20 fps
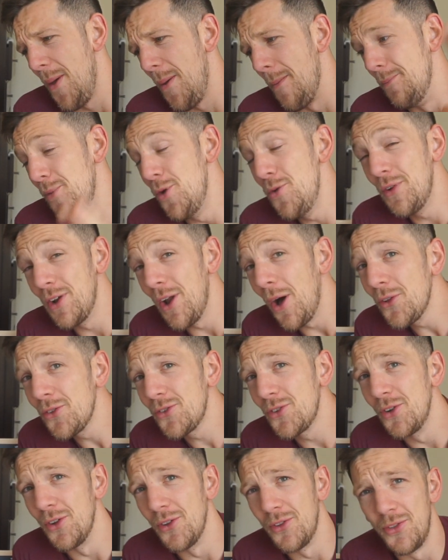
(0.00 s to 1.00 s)
Moving on
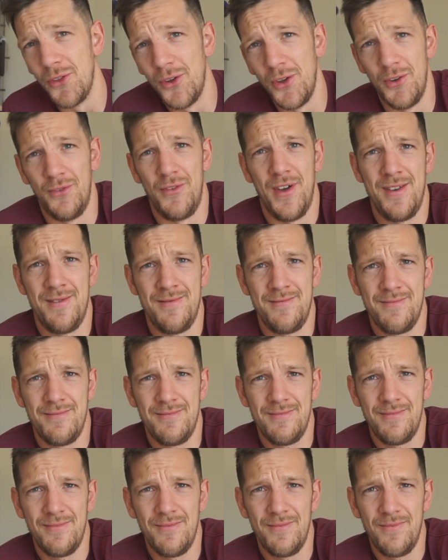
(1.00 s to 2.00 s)
to the third event,
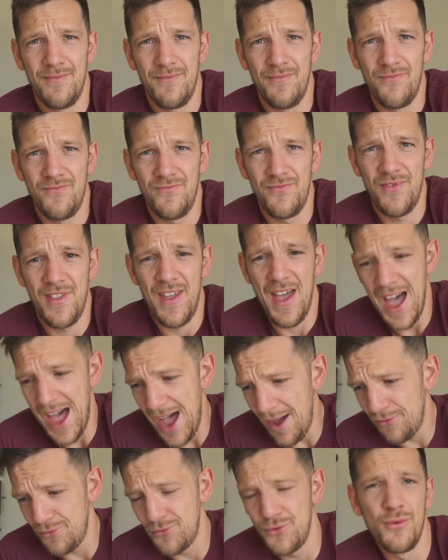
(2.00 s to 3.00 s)

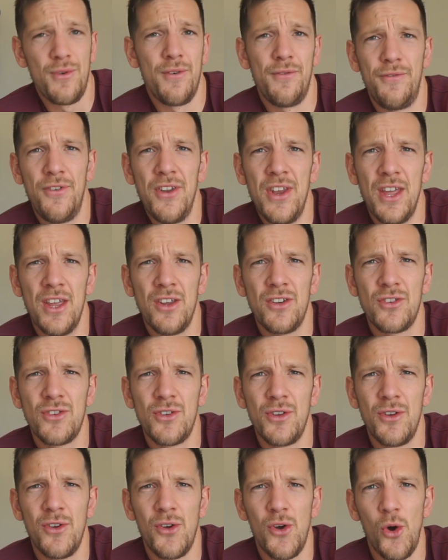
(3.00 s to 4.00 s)
after it finished,
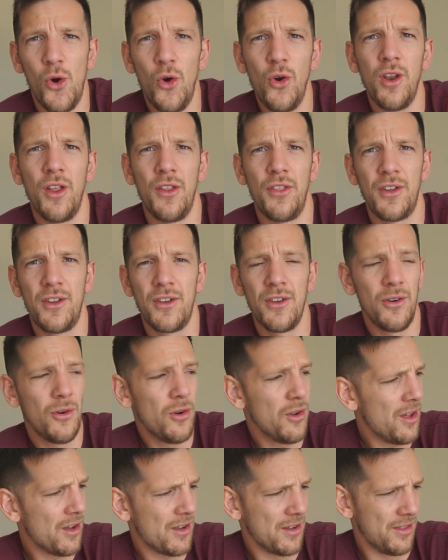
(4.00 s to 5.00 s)

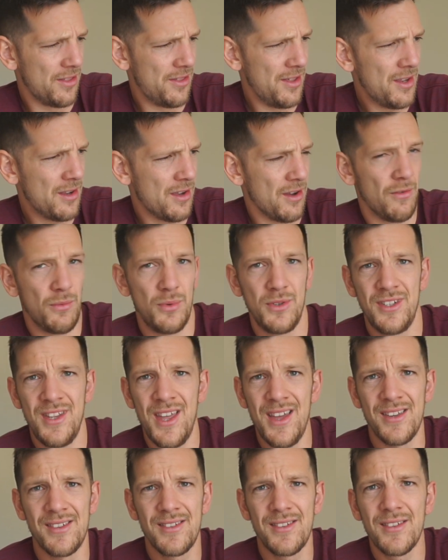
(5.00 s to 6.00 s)
all I could think of was
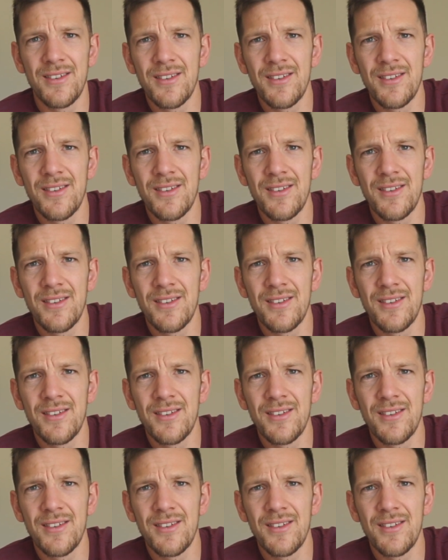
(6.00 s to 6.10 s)
this.